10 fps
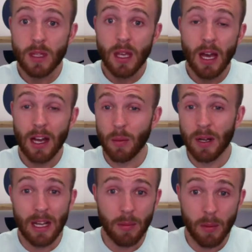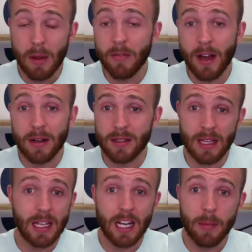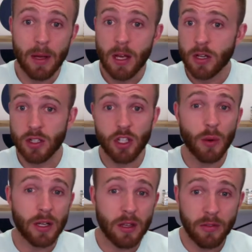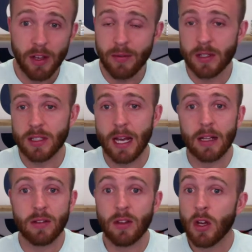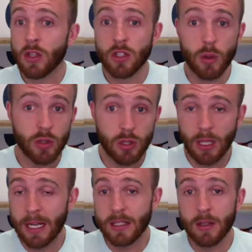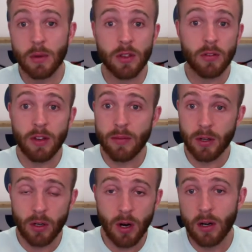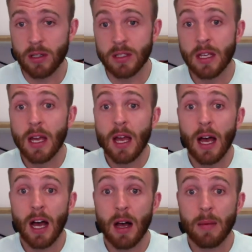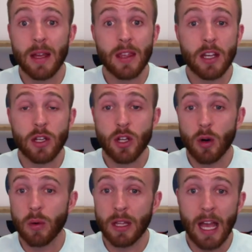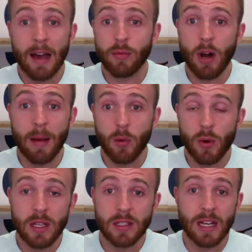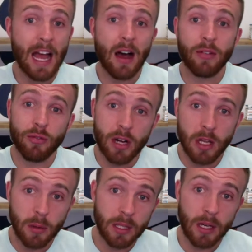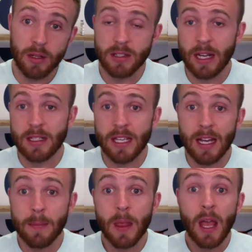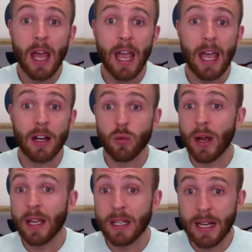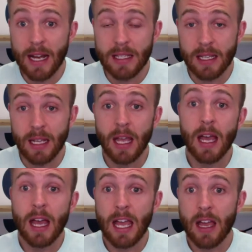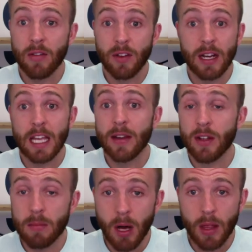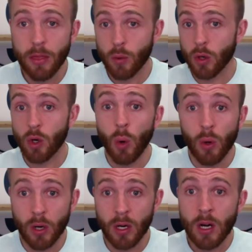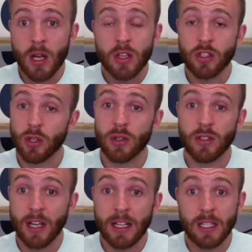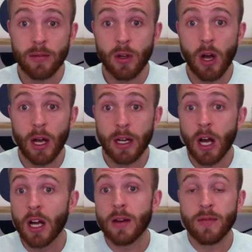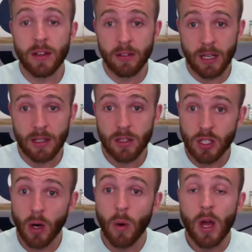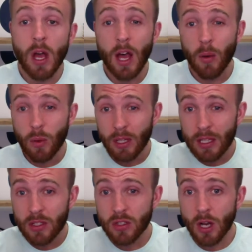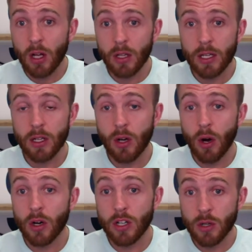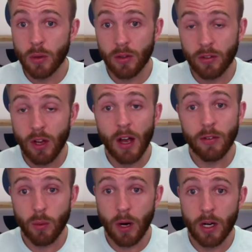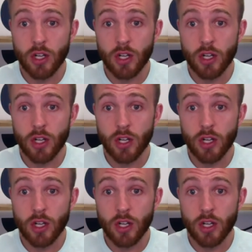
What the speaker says: what we found is they end up just going to their favorite sites, socializing with their favorite guards, and then you don't really have rhyme or reason to how frequently our sites hit, and recognizing if in a given month or a quarter certain sites have gone unvisited. So a really solid guard tour software